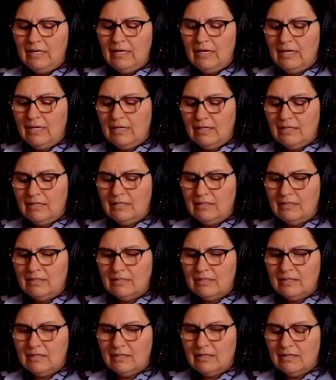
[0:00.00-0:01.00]

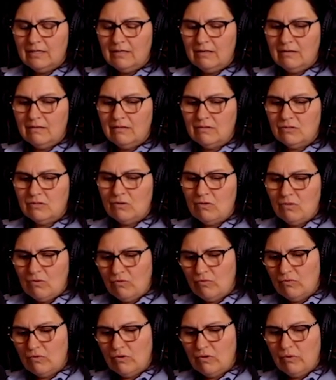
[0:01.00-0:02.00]
And
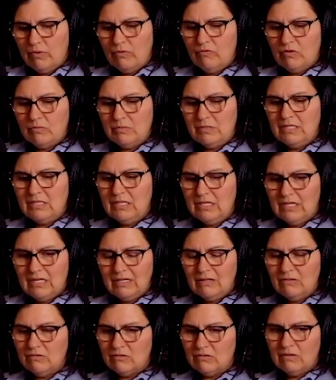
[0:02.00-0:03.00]
so going from city
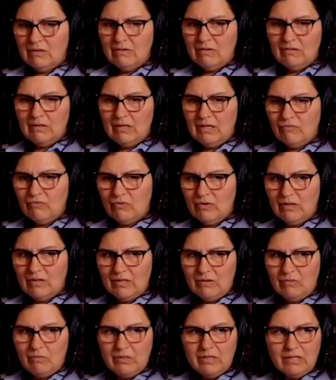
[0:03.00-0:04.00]
council, I felt
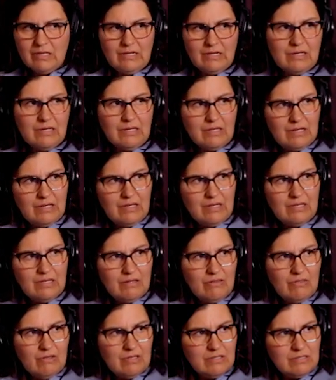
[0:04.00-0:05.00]
like we'd kind of
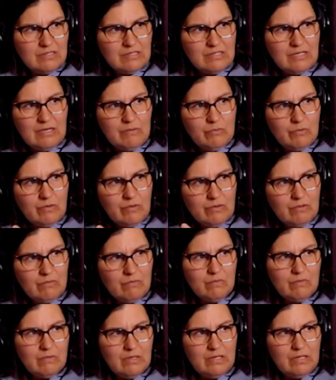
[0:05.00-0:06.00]
gotten things stable
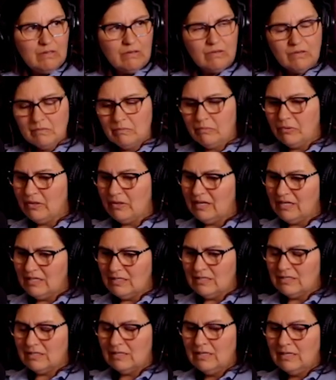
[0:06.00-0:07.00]
and in a good
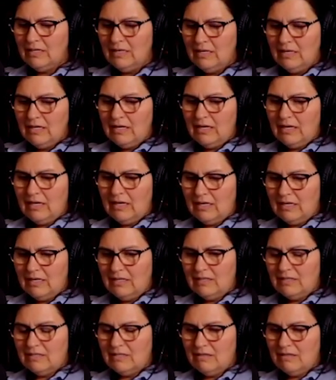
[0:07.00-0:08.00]
place.
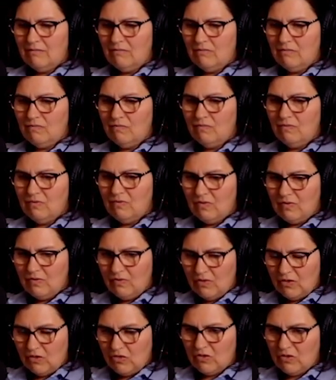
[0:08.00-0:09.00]
And
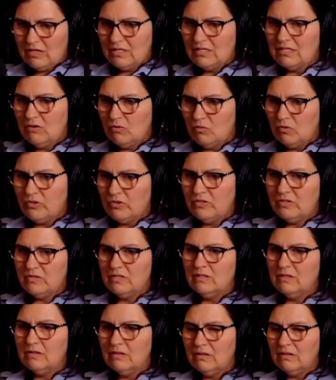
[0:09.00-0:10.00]
the things that were
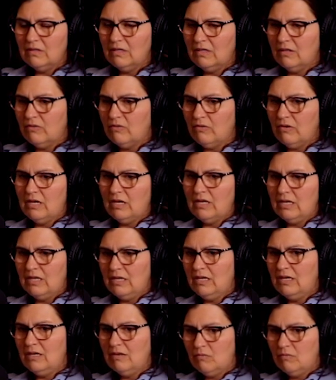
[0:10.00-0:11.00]
still in great
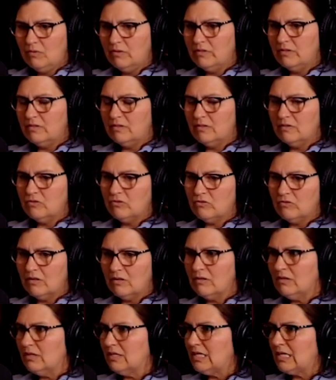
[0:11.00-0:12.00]
need was the
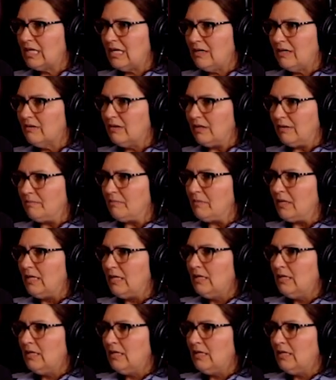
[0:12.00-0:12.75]
struggle at the county.